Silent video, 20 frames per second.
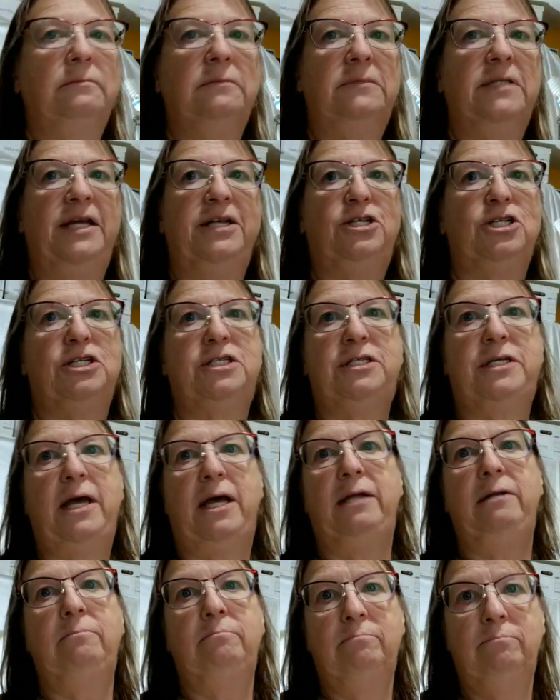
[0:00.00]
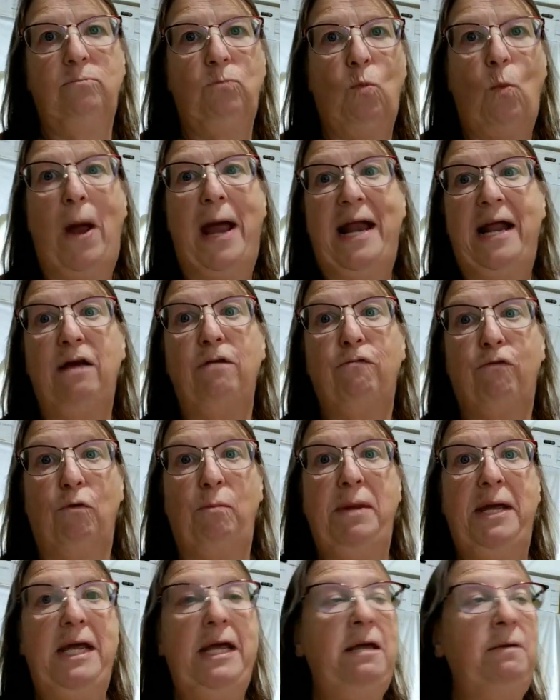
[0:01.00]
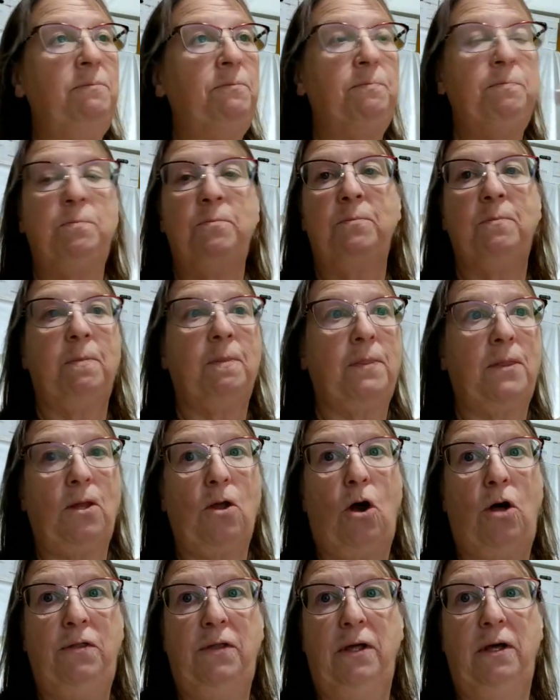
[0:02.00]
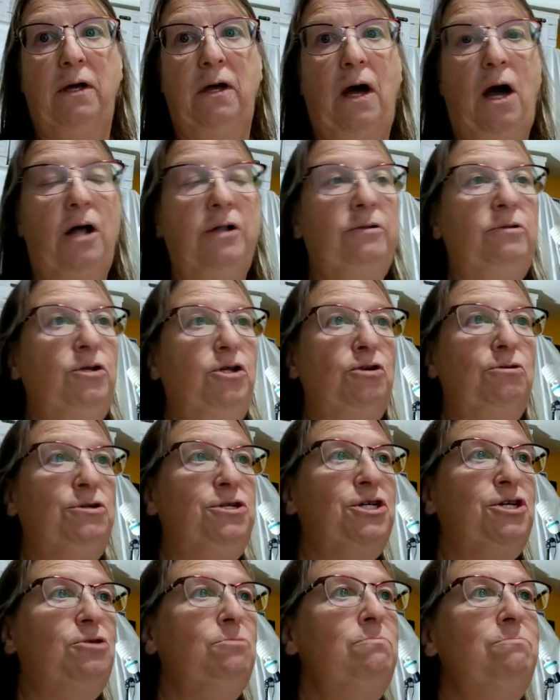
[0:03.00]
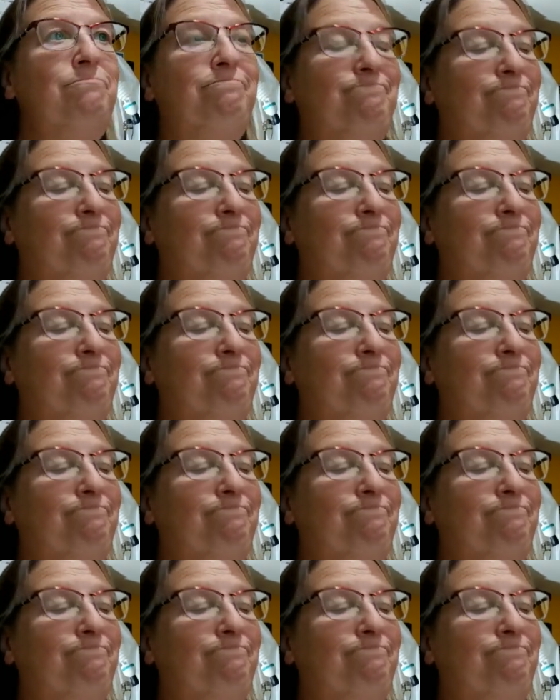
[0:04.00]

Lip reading: It just said waiting for me on YouTube,